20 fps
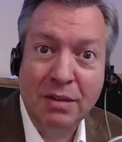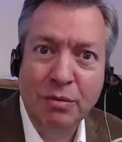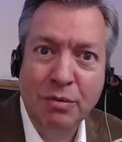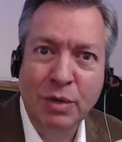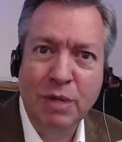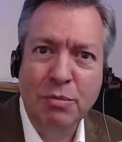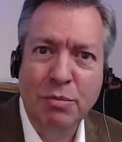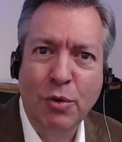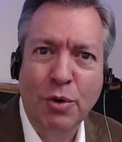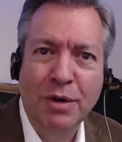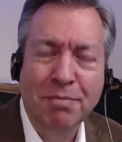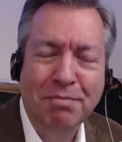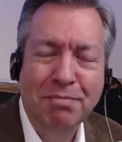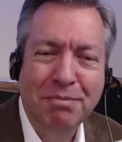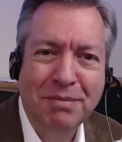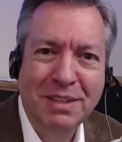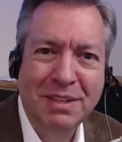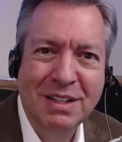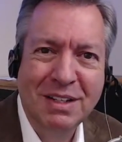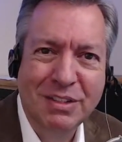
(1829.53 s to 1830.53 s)
with more
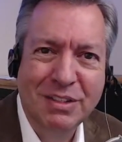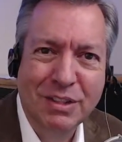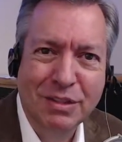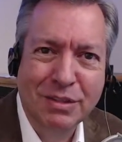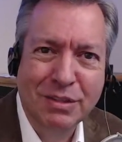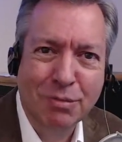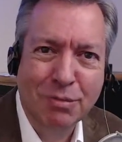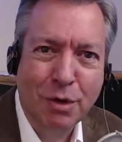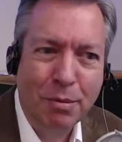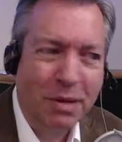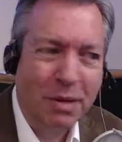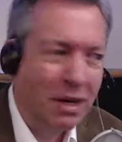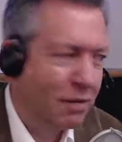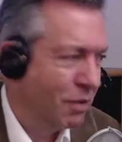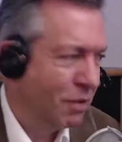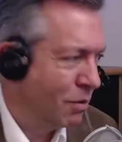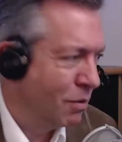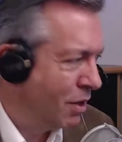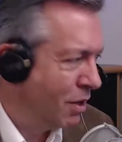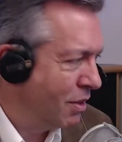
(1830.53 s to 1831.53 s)
in just a moment,
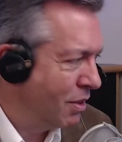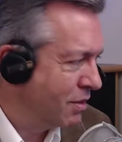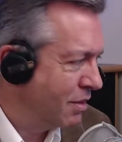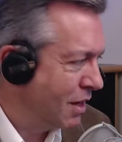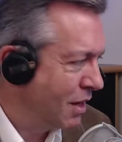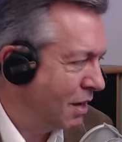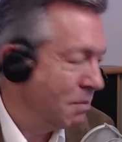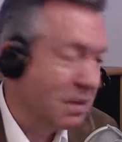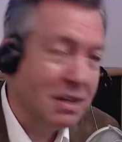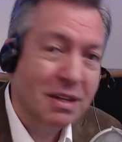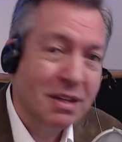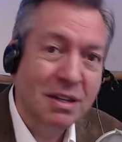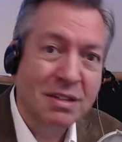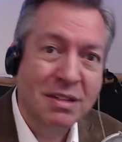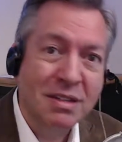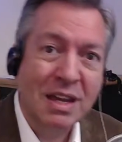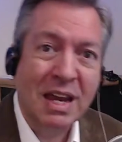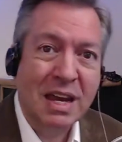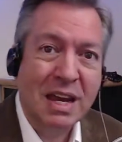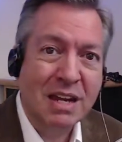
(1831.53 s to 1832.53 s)
everyone. The time
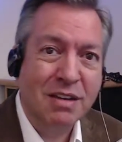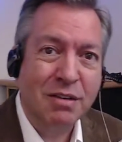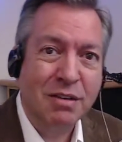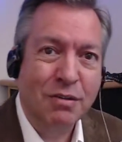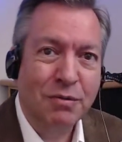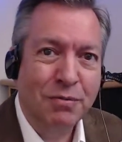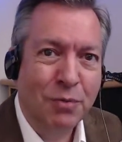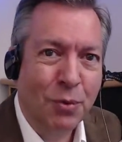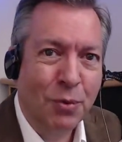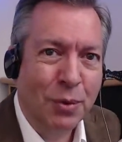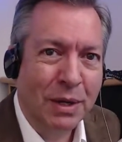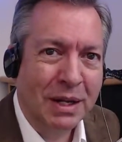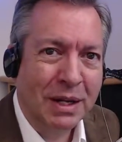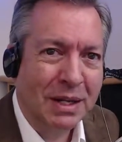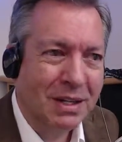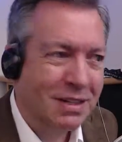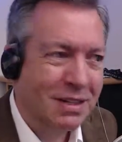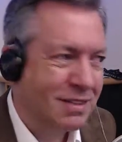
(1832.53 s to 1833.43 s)
is 8:40.